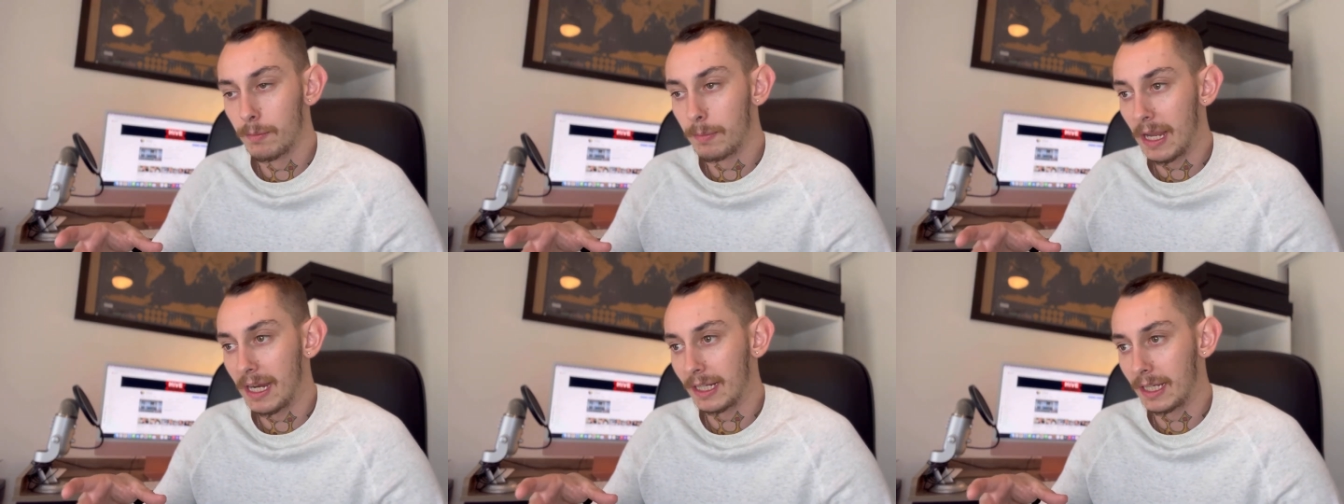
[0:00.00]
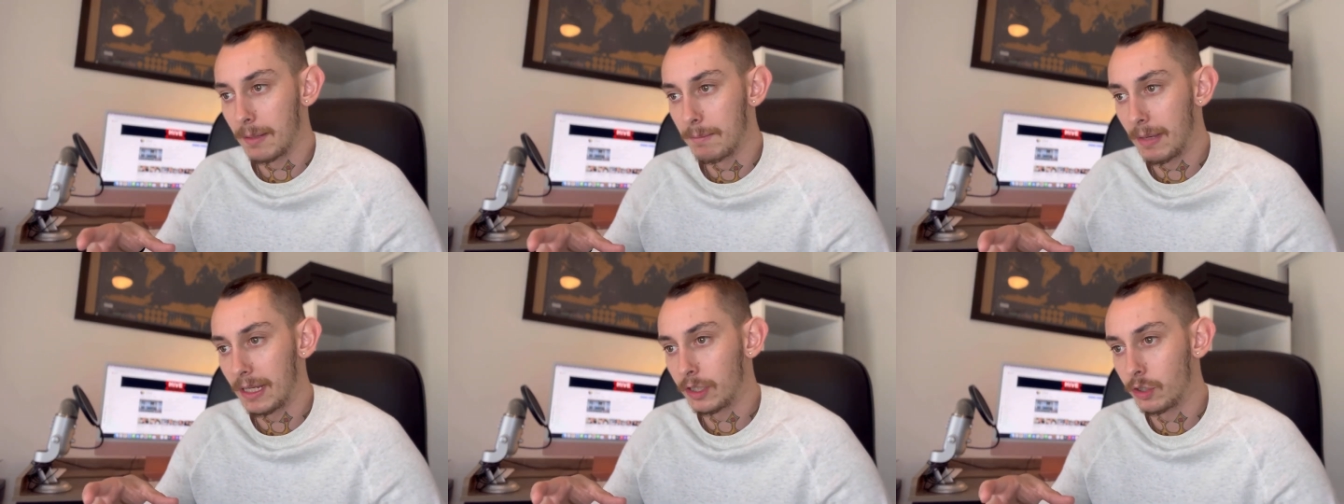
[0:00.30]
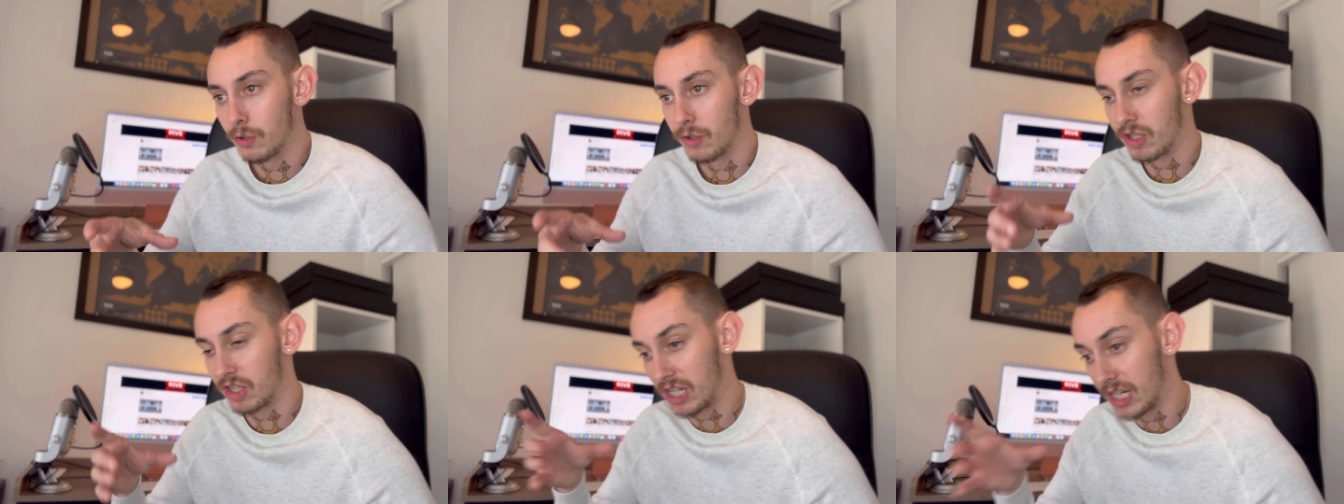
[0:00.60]
and can make you
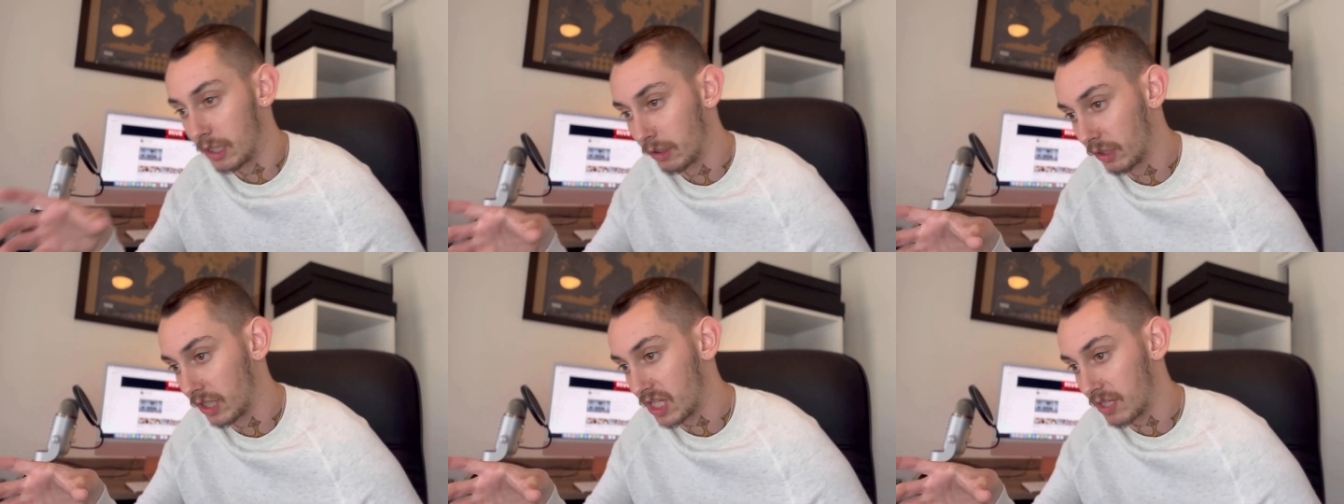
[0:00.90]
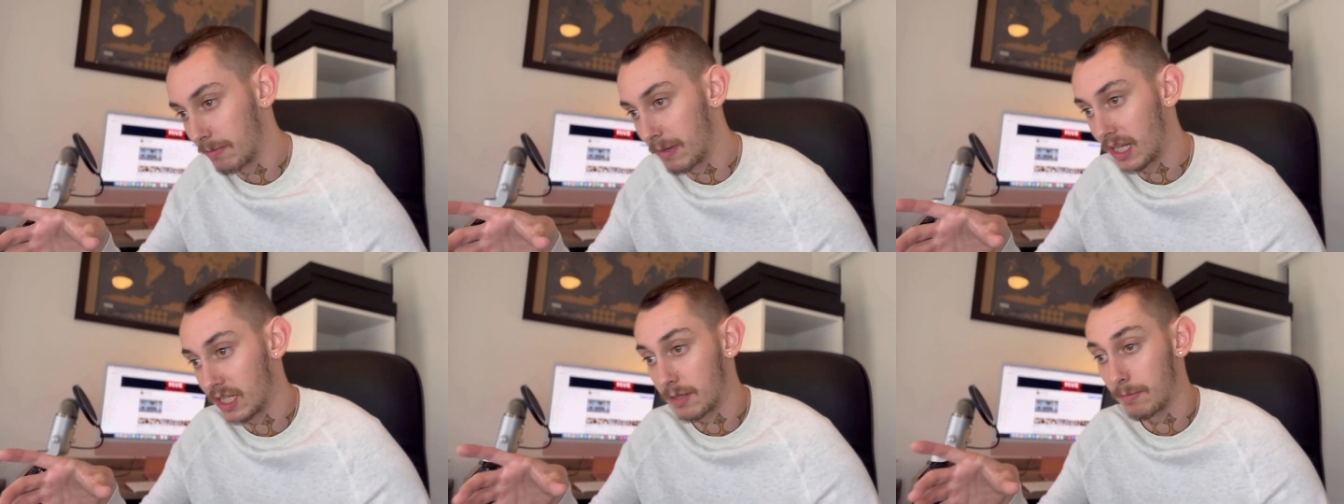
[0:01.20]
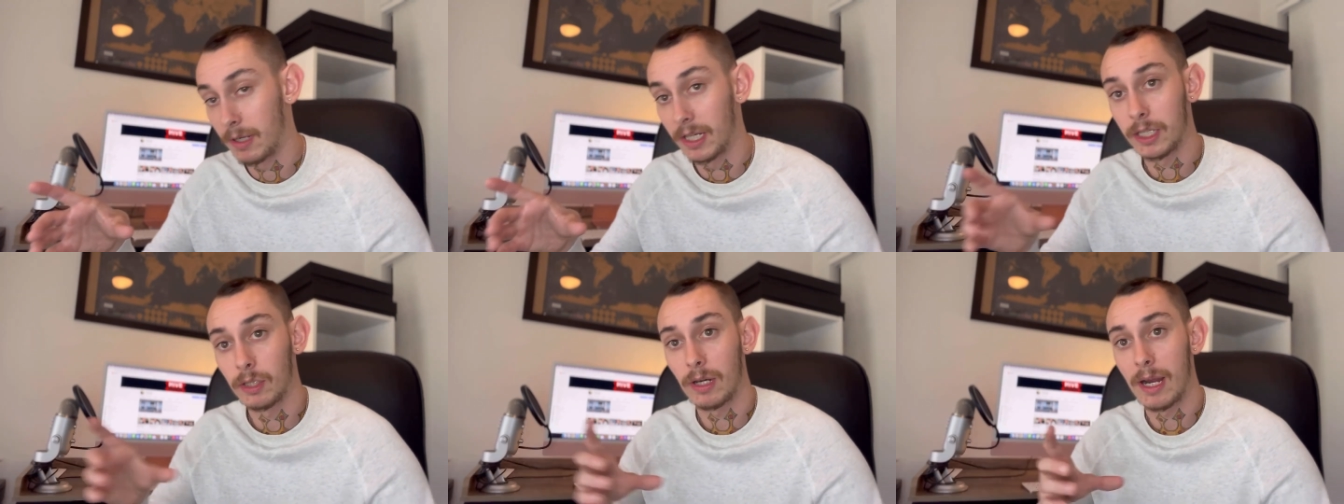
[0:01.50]
serious amounts of
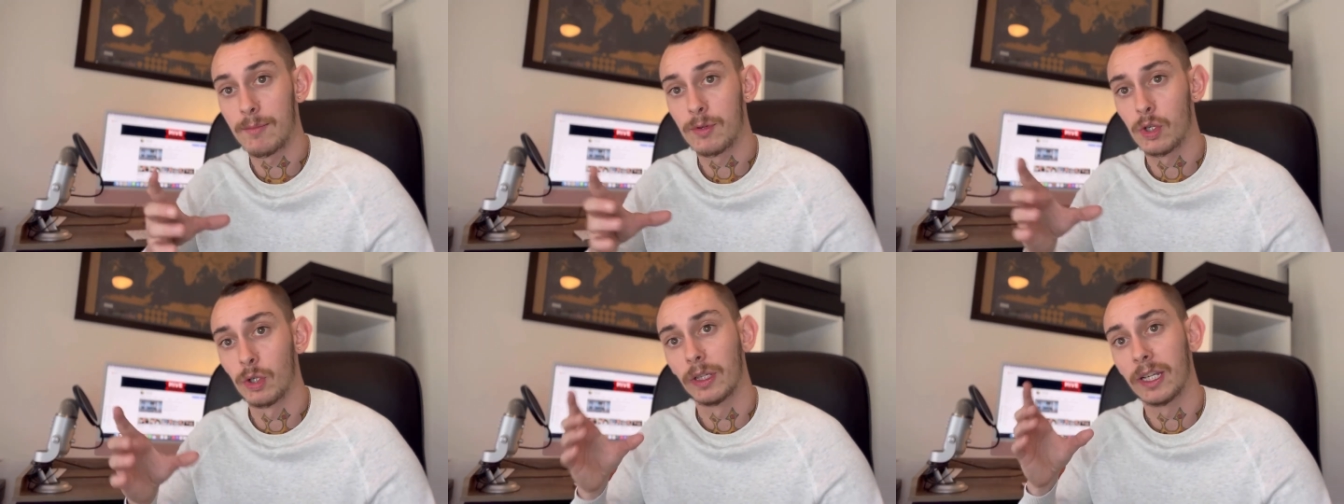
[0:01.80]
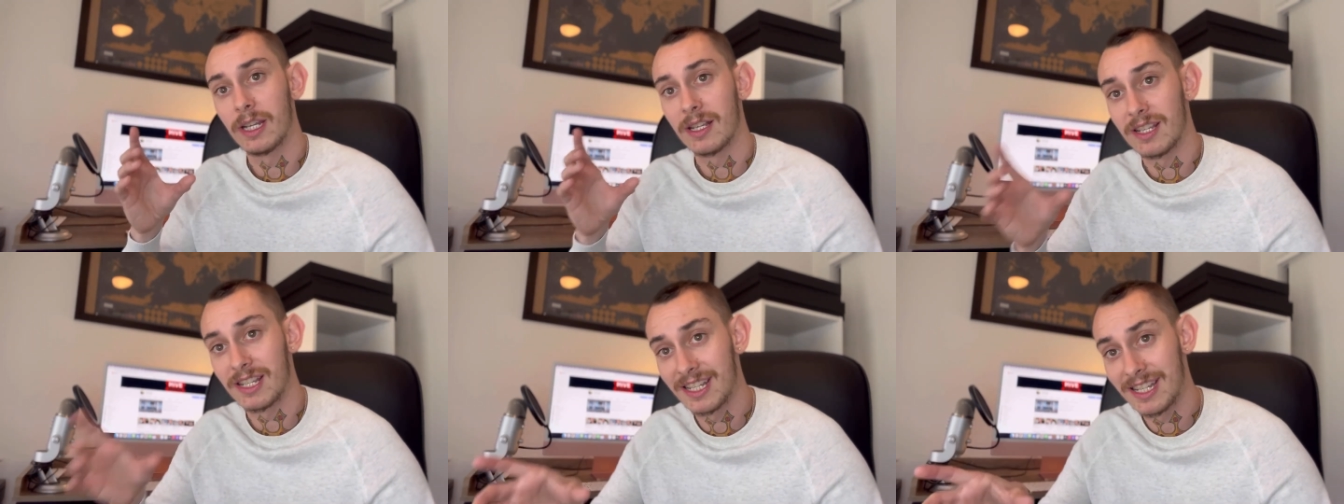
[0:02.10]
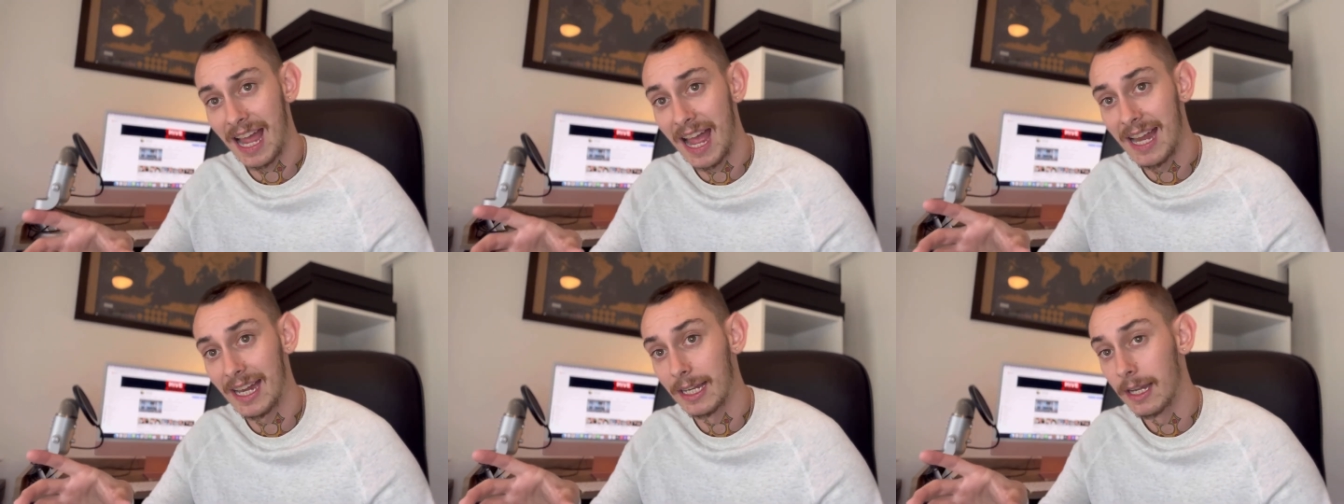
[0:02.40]
money, you're absolutely
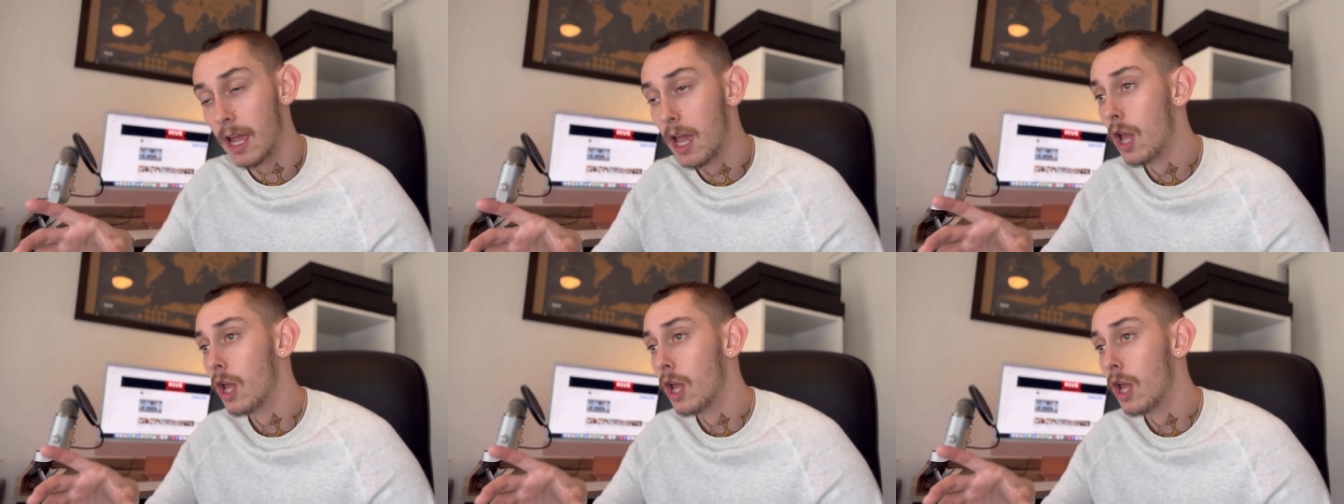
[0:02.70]
insane.